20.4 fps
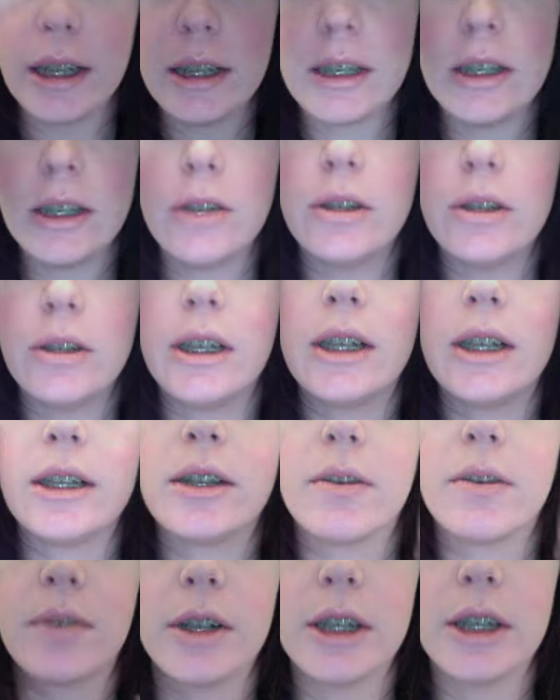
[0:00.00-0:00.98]
to do this. The
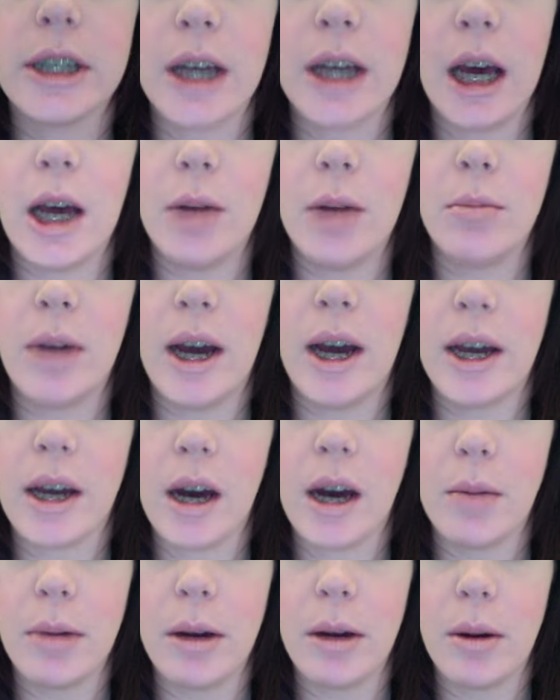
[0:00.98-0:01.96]
first time I
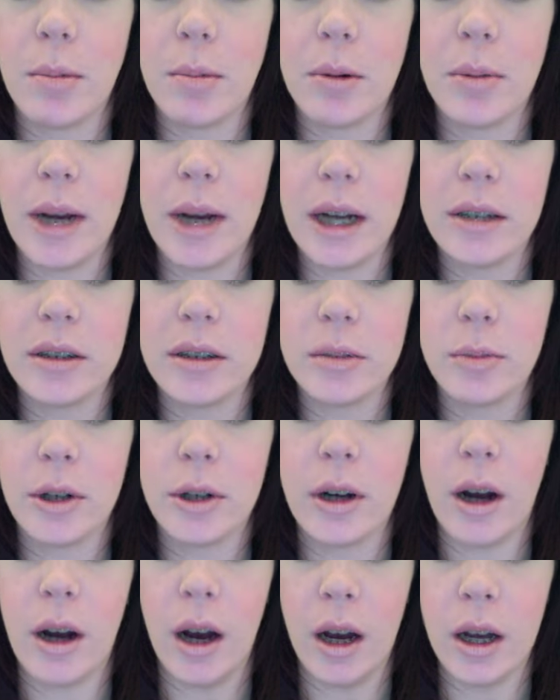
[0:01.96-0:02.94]
got my rubber bands put
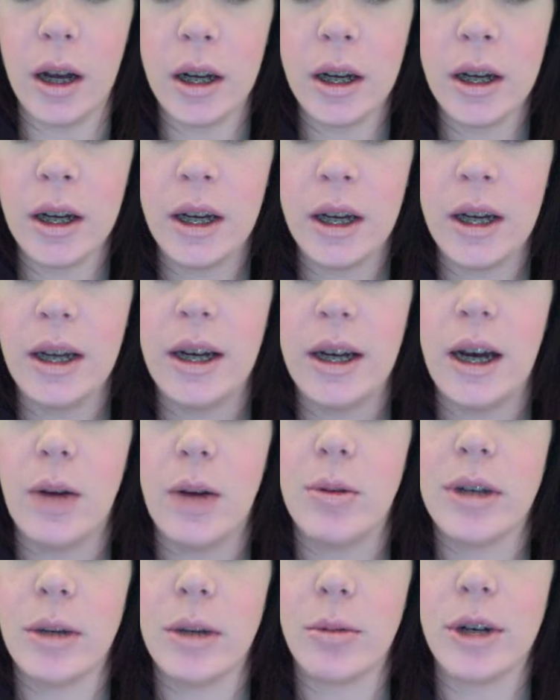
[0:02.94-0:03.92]
on and
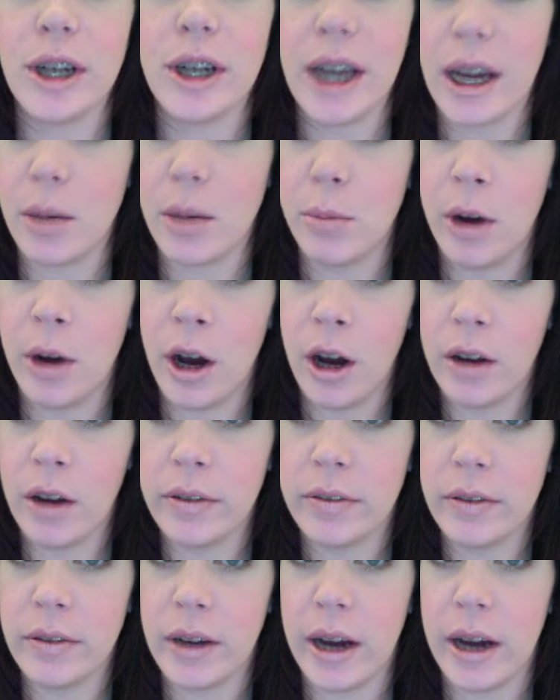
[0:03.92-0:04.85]
was able to take them off,